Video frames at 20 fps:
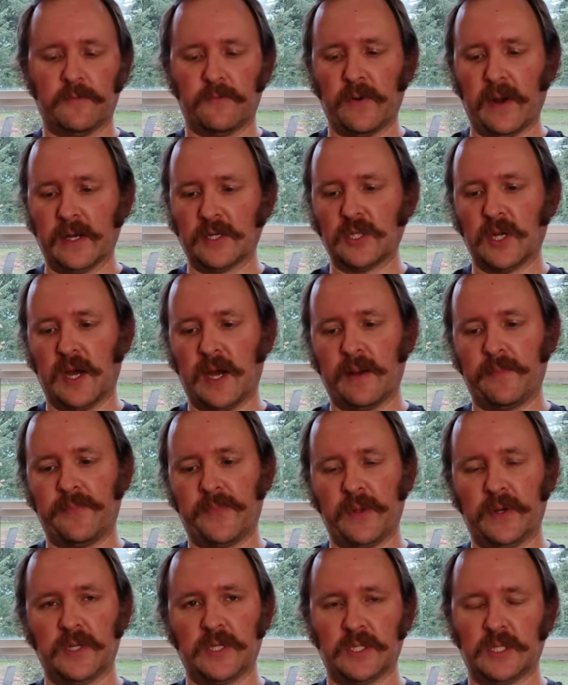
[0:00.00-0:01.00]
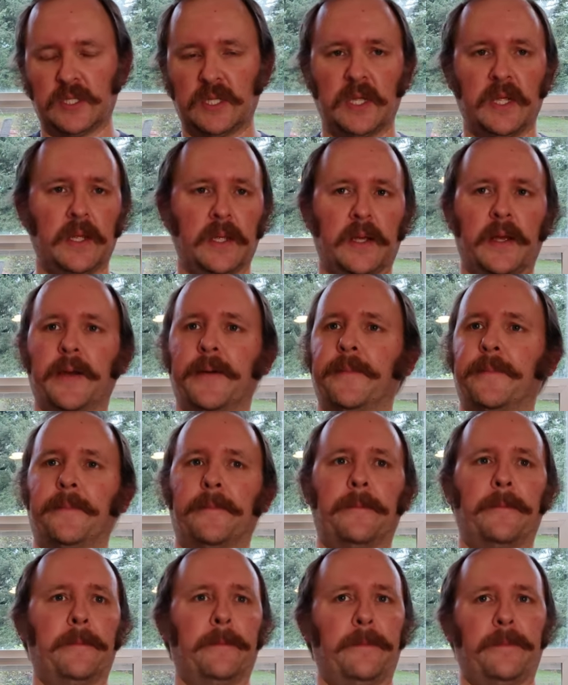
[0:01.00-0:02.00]
a fresh hop. They're just
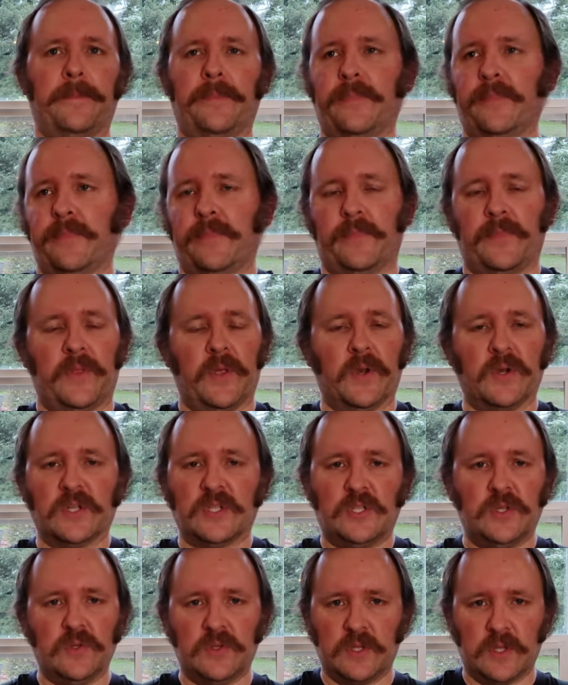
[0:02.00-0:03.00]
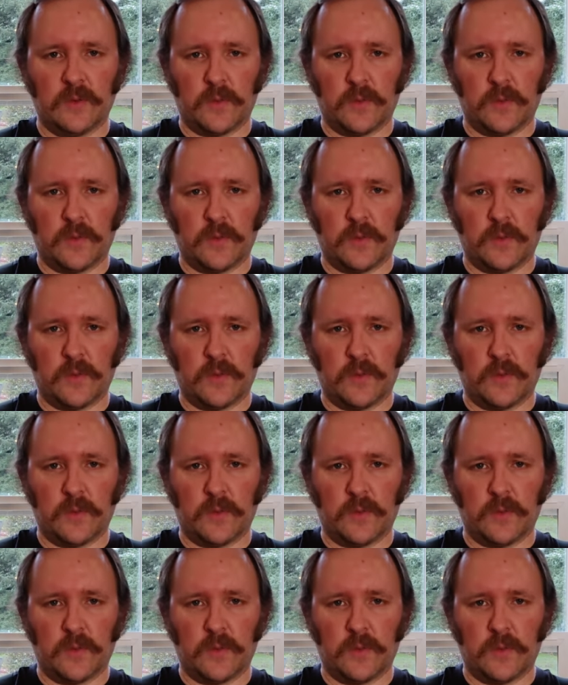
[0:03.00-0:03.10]
using